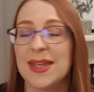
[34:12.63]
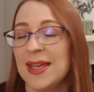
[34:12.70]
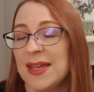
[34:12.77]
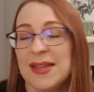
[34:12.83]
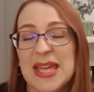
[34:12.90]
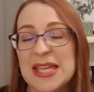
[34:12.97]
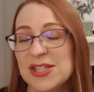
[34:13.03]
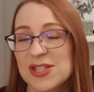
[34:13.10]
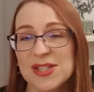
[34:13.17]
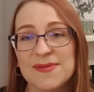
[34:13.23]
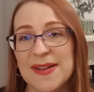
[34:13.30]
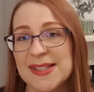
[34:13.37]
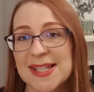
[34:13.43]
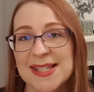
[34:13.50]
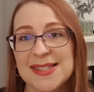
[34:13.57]
It's just
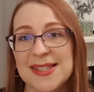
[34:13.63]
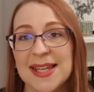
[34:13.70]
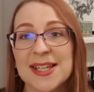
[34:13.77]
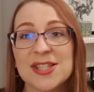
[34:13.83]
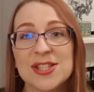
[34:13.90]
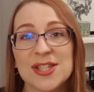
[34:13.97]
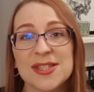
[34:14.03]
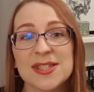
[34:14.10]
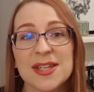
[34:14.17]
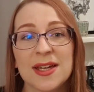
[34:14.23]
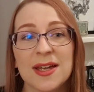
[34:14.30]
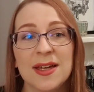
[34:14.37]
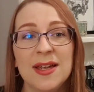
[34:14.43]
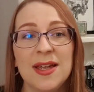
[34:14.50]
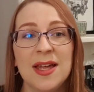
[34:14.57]
fantastic. It's just
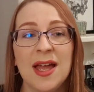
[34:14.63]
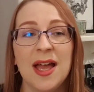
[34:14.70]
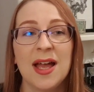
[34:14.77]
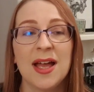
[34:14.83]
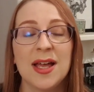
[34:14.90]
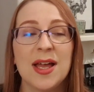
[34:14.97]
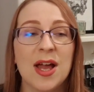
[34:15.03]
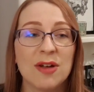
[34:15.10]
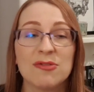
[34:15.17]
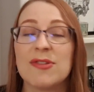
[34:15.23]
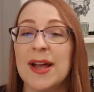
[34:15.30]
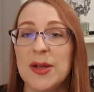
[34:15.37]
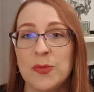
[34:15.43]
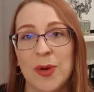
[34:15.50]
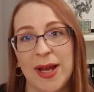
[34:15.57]
a
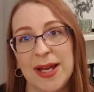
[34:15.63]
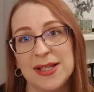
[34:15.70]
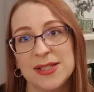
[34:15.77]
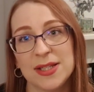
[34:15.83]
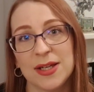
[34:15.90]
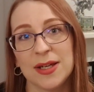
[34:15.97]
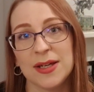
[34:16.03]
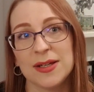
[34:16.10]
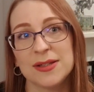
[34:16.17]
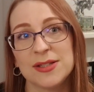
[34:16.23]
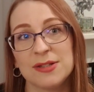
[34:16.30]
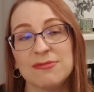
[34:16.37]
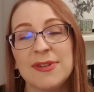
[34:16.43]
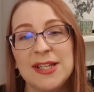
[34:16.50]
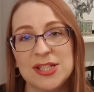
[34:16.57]
great way to
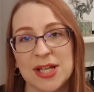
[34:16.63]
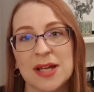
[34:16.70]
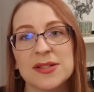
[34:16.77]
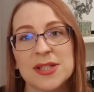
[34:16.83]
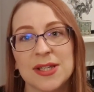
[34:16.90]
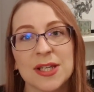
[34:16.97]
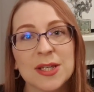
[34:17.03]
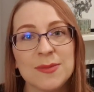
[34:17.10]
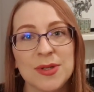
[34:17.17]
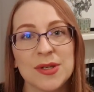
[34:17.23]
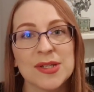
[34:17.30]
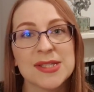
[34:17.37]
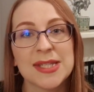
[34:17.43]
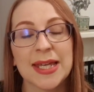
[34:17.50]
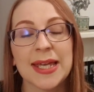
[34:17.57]
reach out to the
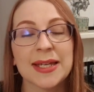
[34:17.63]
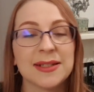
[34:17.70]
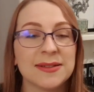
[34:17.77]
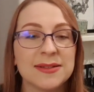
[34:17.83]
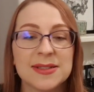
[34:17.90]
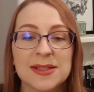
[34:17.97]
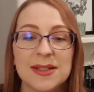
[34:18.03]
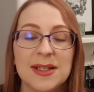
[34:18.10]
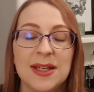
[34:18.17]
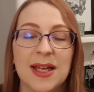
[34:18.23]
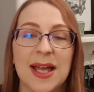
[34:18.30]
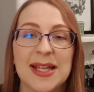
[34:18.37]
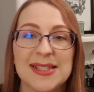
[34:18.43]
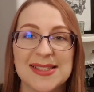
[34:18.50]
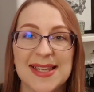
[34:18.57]
community and
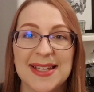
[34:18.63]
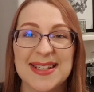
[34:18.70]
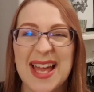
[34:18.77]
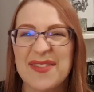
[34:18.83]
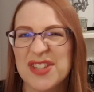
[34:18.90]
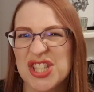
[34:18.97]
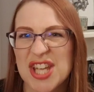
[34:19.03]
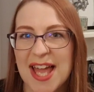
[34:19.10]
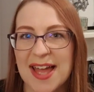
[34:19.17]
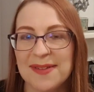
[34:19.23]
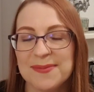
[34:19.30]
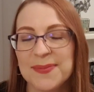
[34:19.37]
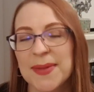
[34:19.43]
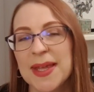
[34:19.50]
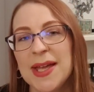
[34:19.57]
have a chat.
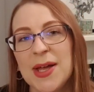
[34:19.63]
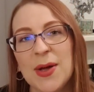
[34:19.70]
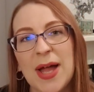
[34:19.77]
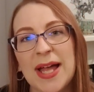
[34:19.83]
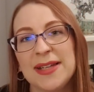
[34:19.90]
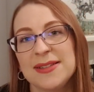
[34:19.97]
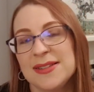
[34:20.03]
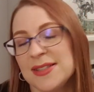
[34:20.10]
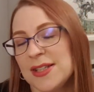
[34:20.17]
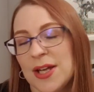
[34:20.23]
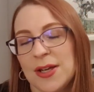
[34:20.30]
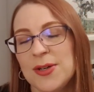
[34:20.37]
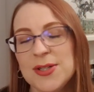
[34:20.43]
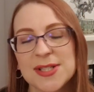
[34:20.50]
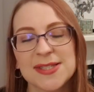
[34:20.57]
And, you
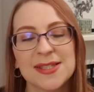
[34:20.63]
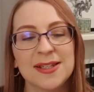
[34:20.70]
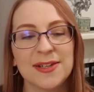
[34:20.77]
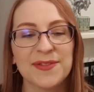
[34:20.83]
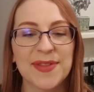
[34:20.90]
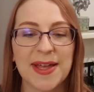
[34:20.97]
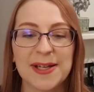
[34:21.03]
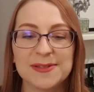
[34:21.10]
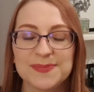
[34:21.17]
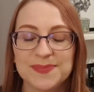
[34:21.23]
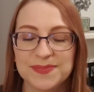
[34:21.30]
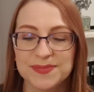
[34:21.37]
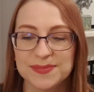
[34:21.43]
know, who doesn't love that?